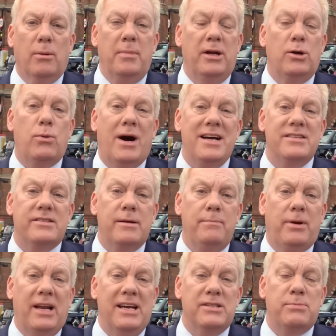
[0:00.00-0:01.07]
I mean, quite
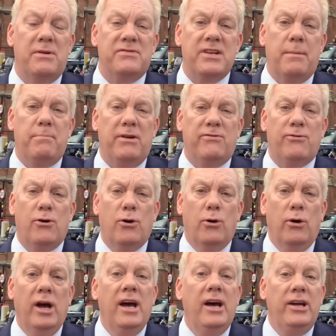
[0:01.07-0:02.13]
simply, as we've said
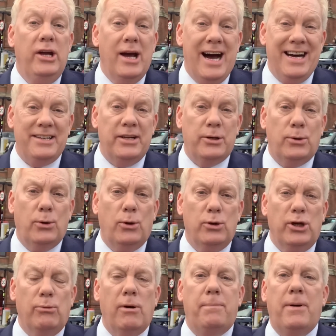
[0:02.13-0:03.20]
before, you had it
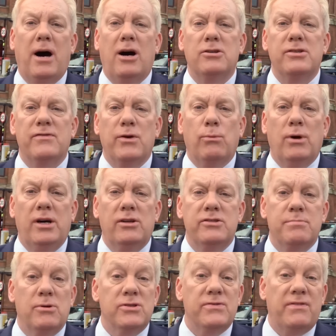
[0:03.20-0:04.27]
all. You were part of the
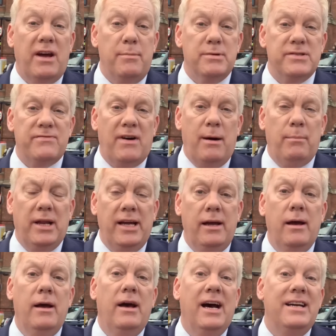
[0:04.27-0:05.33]
world's most famous family,
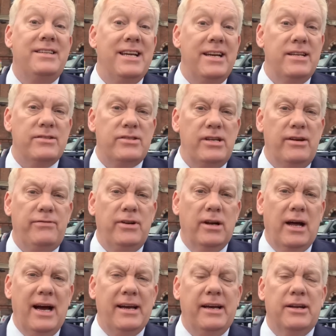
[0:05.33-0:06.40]
a dynasty, if you
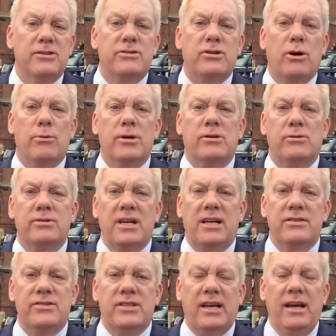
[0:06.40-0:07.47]
like, an historical
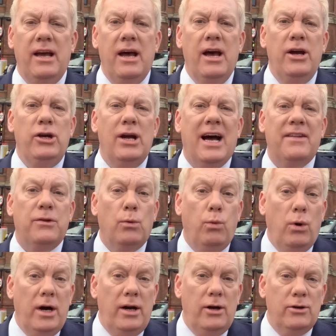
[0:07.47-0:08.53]
dynasty. You had the
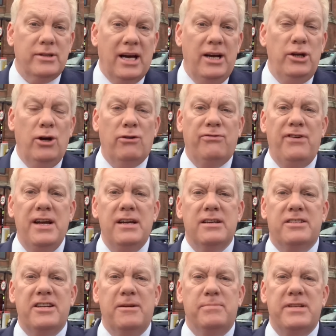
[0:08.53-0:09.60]
world at your
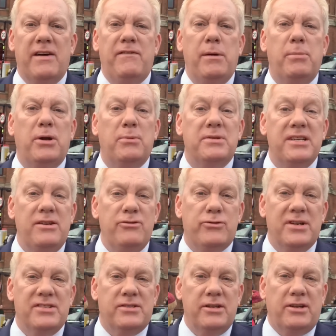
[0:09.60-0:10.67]
fingertips. Everybody was
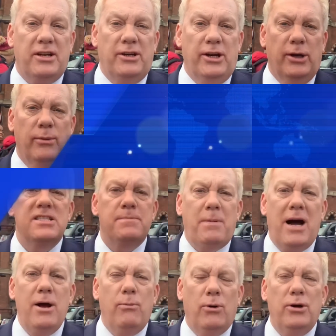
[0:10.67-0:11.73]
interested in you.
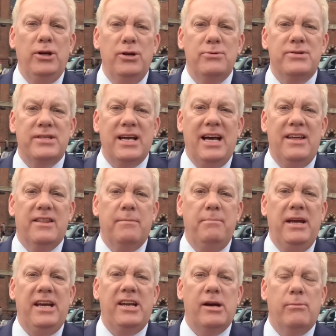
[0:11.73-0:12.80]
Despite what you say, the
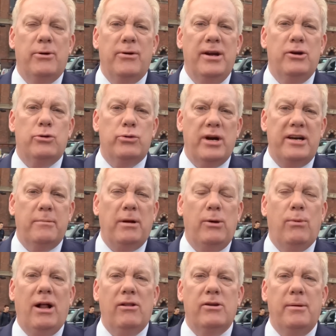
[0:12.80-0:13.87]
media were incredibly
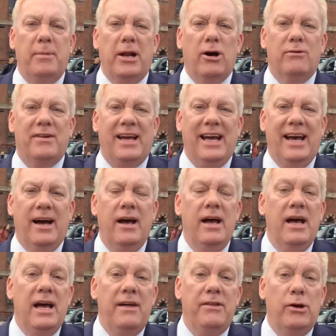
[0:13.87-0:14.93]
welcoming over here
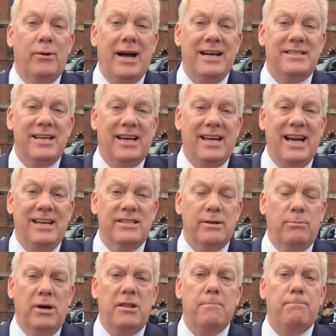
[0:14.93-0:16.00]
in the United
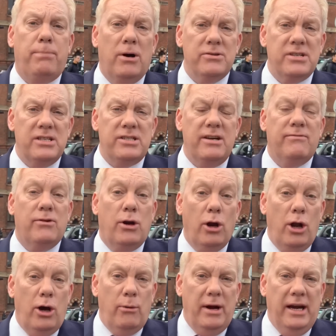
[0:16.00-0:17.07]
Kingdom with positive,
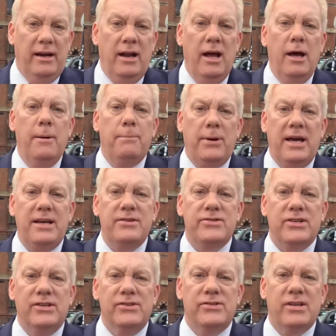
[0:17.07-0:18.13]
glowing
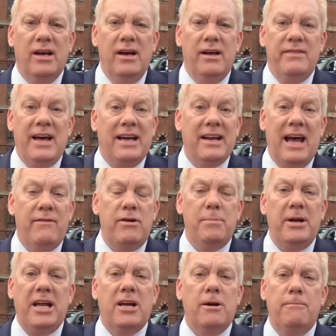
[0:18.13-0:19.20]
pieces that
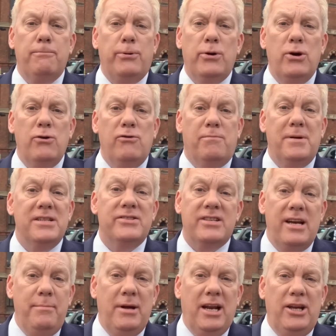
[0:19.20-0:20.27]
everybody can prove, but
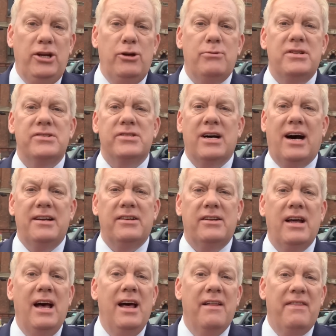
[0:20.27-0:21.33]
seemingly you
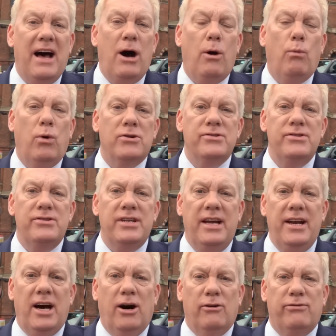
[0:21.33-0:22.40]
decided that wasn't
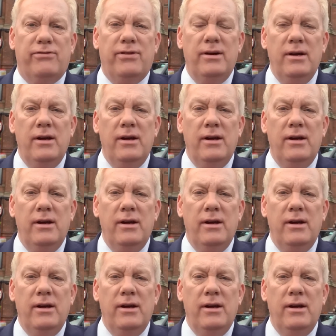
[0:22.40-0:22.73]
enough.